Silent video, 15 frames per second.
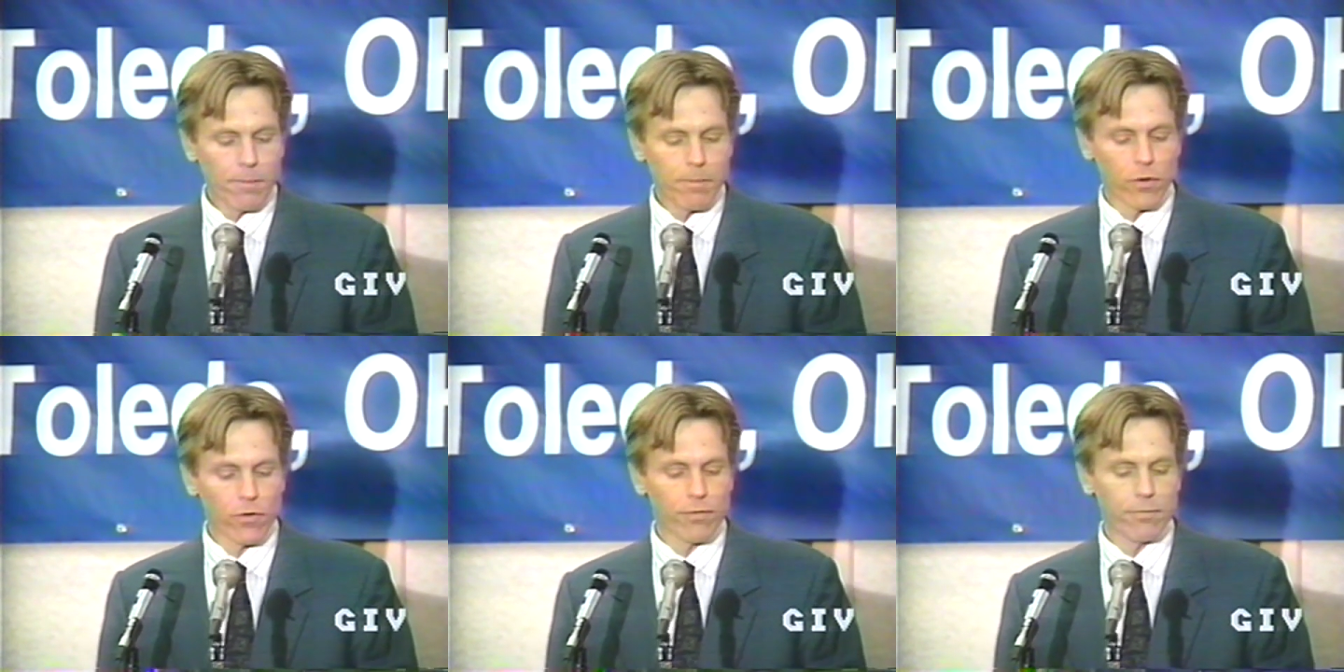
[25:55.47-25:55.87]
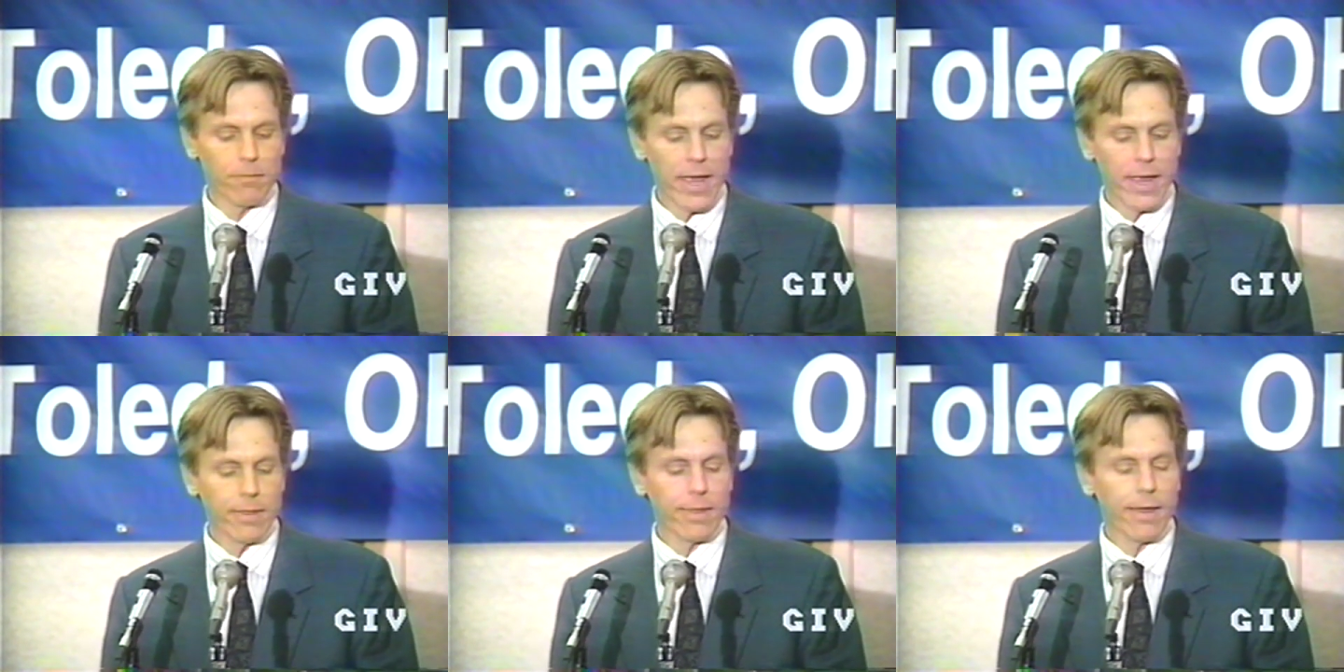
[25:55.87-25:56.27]
but who have
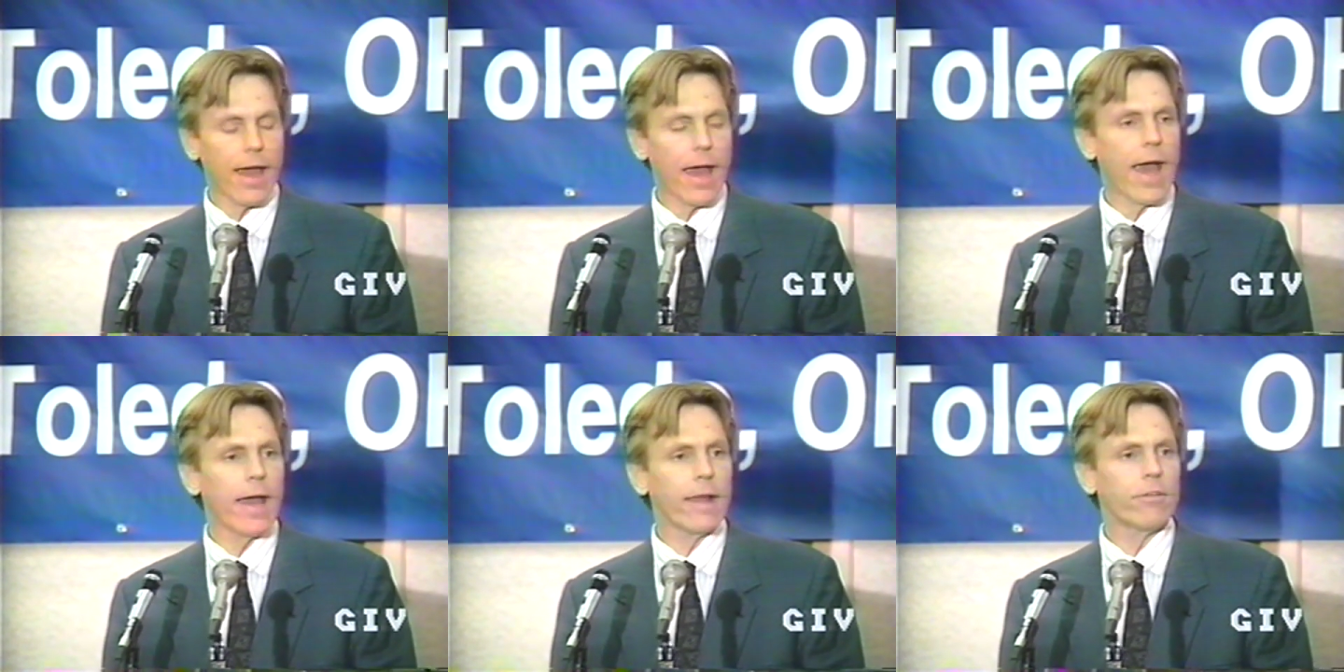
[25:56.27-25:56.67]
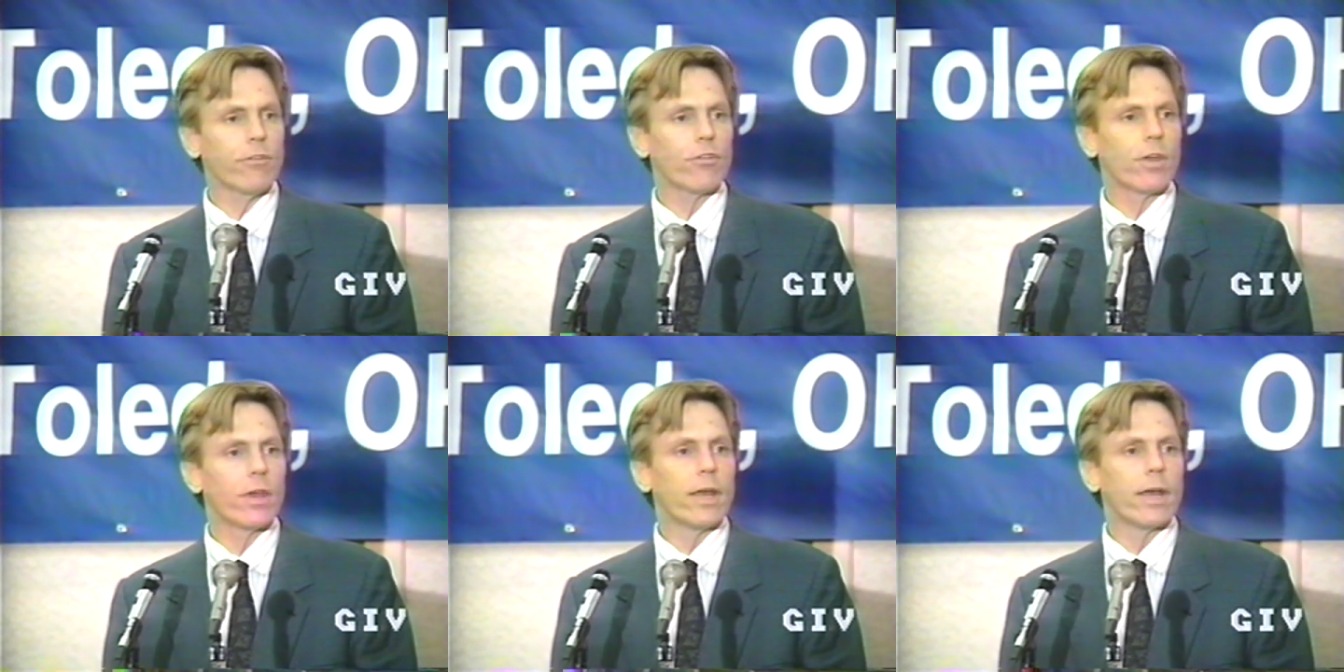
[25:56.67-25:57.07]
made the
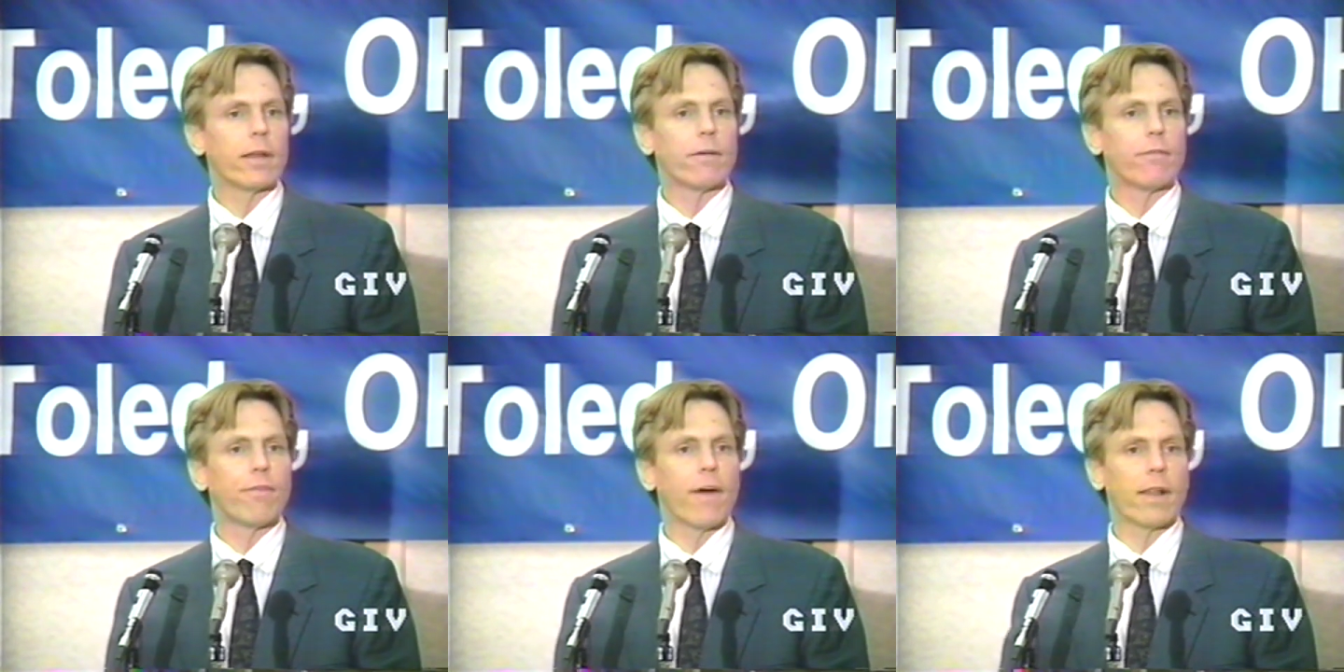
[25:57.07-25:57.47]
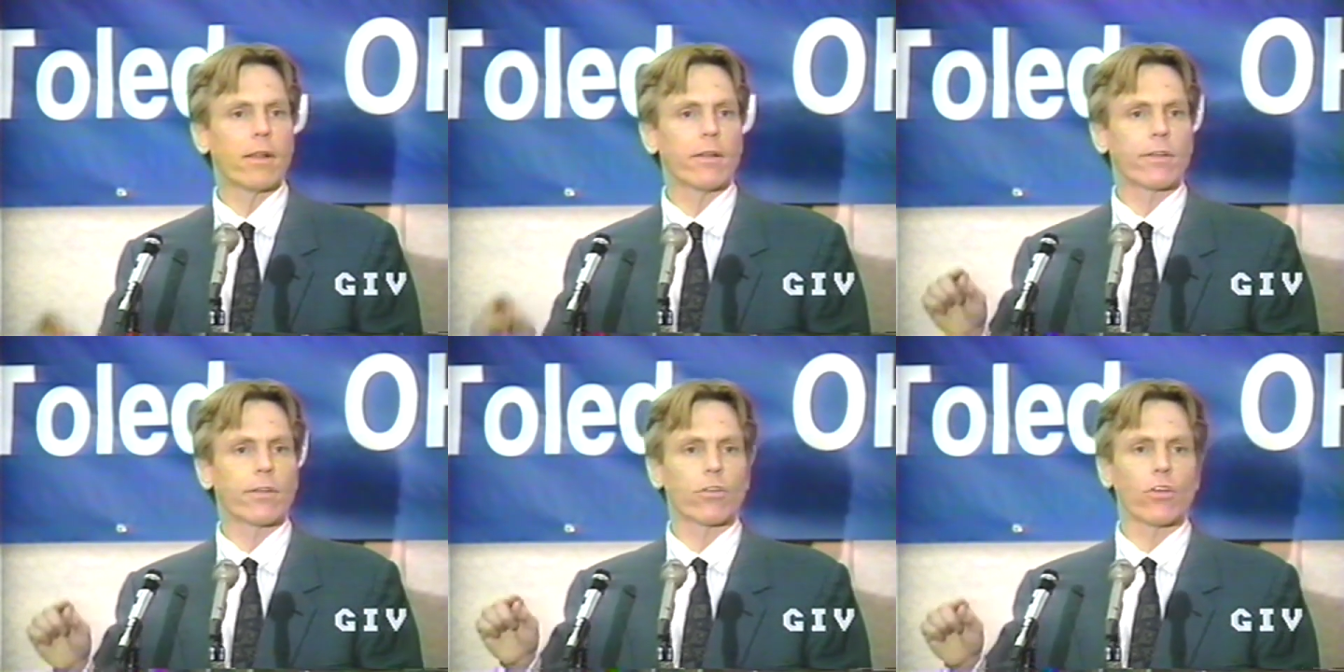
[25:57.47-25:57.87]
Hajj and have
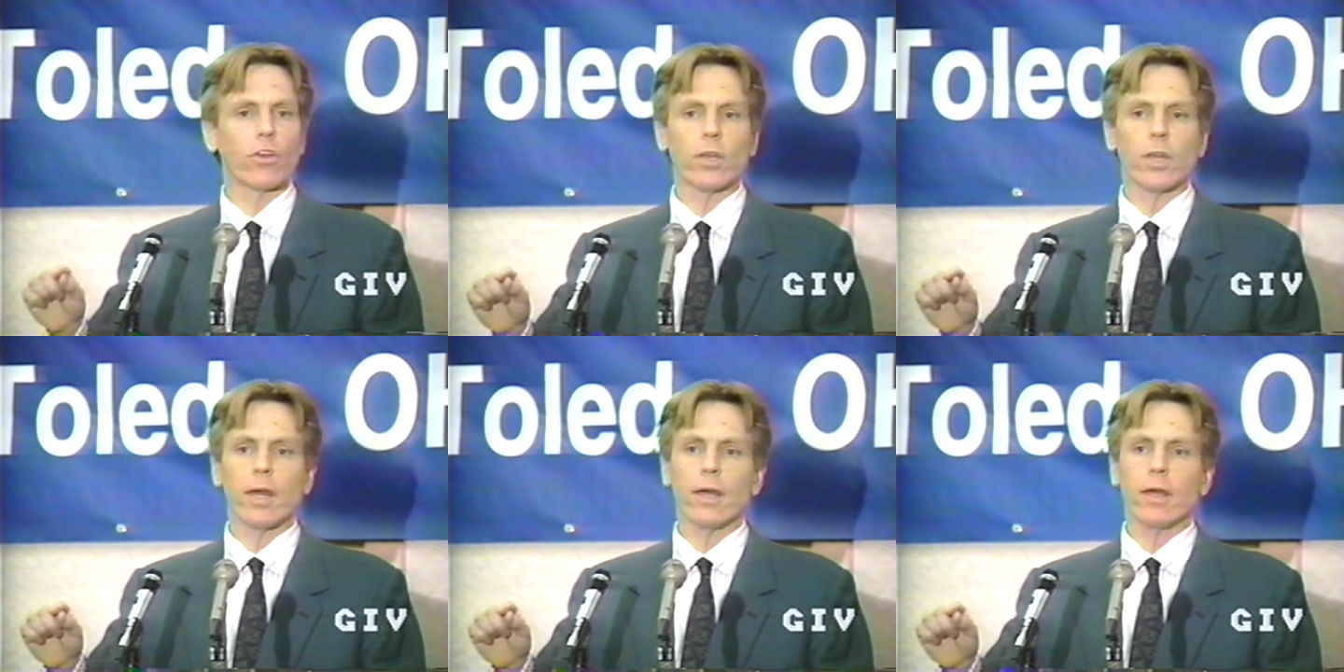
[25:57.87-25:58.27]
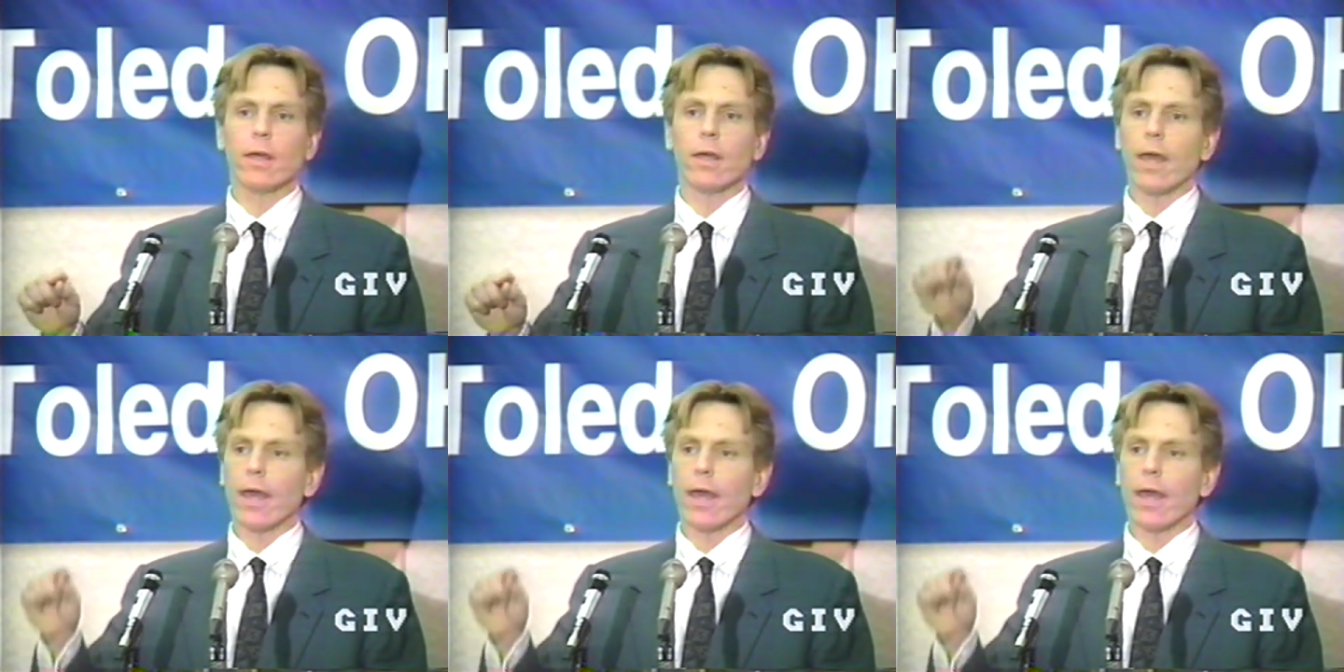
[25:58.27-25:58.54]
followed the Sunnah